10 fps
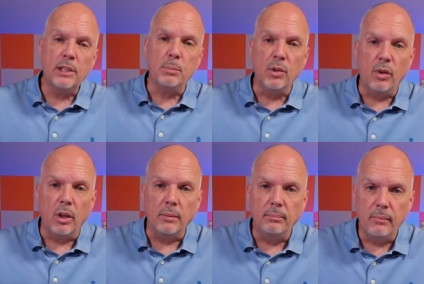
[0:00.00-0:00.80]
let's move
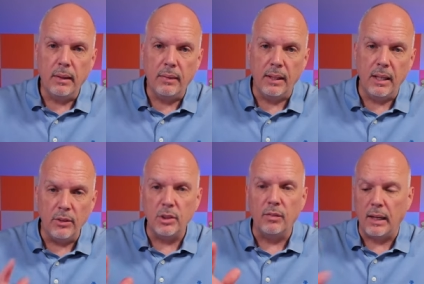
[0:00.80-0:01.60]
on. The
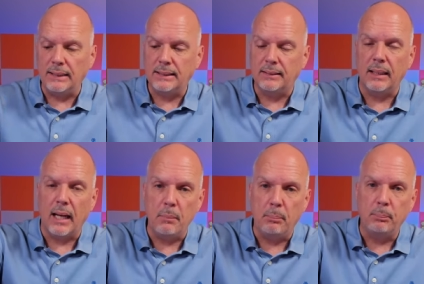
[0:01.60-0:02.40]
other device that
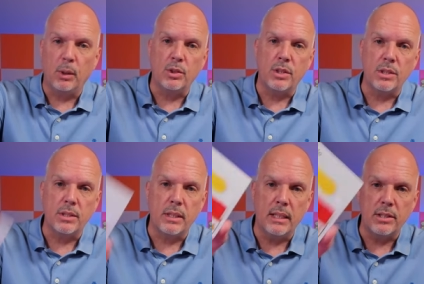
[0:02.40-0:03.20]
I
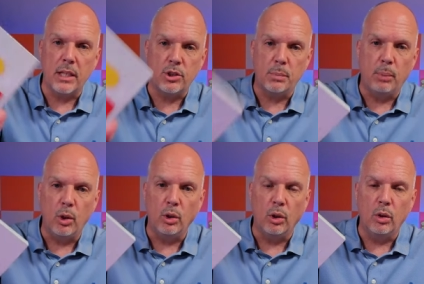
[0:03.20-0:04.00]
purchased is a
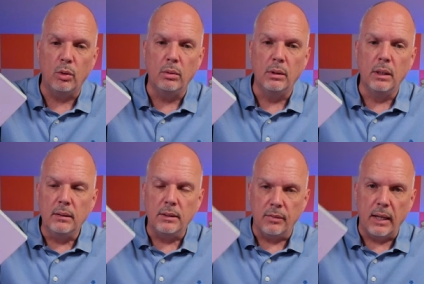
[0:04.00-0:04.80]
Chipolo
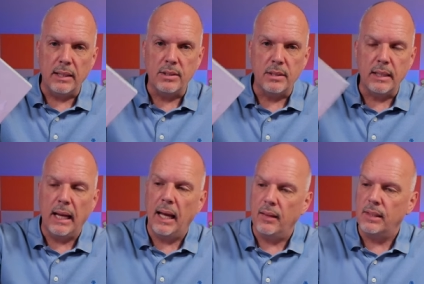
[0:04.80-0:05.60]
device.
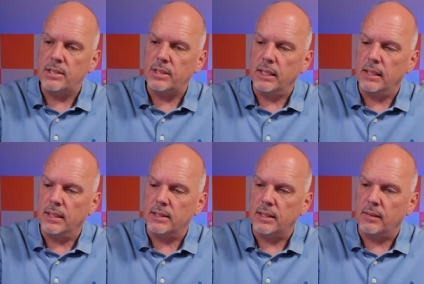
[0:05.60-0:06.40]
And this
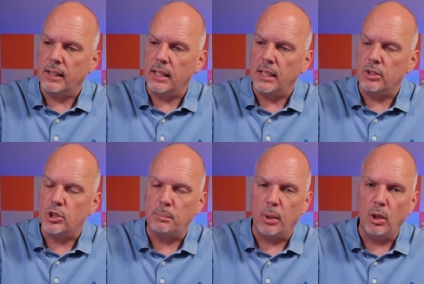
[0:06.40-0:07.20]
is the
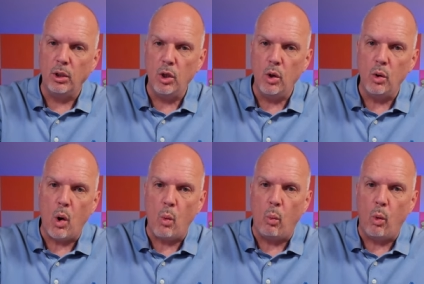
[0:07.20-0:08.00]

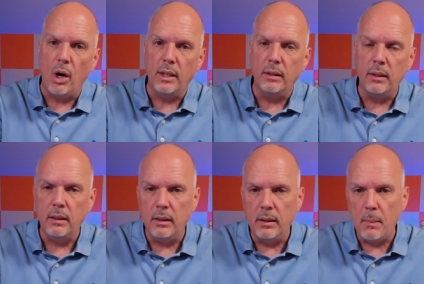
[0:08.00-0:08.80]
Chipolo
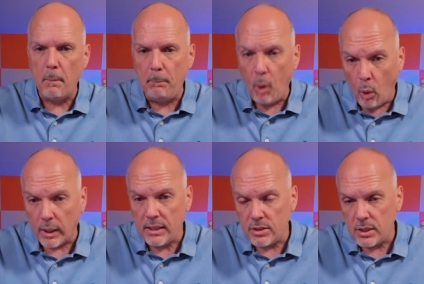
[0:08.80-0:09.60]
One
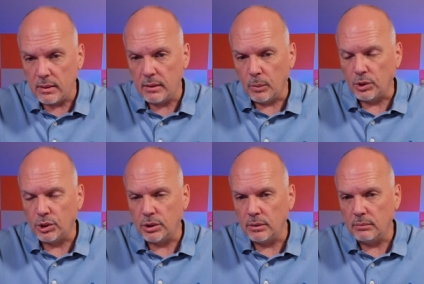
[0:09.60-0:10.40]
Point,
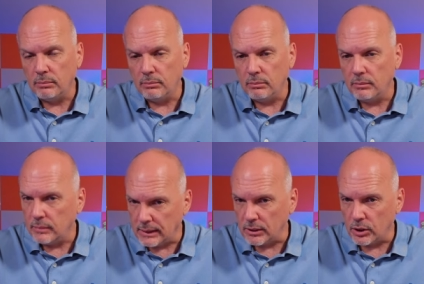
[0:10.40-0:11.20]
which
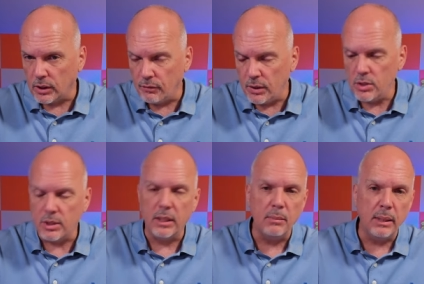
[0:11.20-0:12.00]
is a little
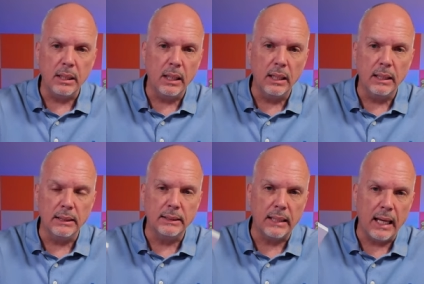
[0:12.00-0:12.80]
confusing
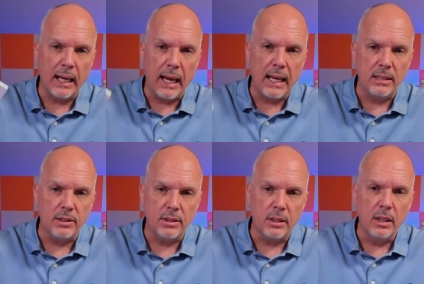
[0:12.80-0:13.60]
because
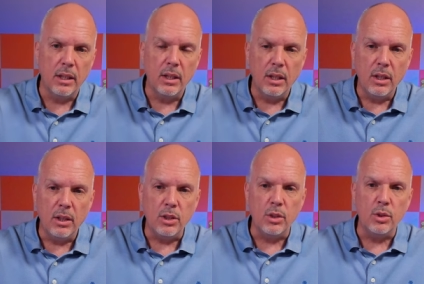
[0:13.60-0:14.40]
as
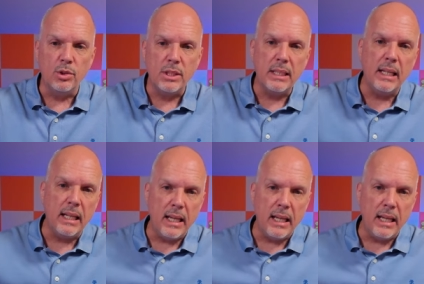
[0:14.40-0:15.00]
you see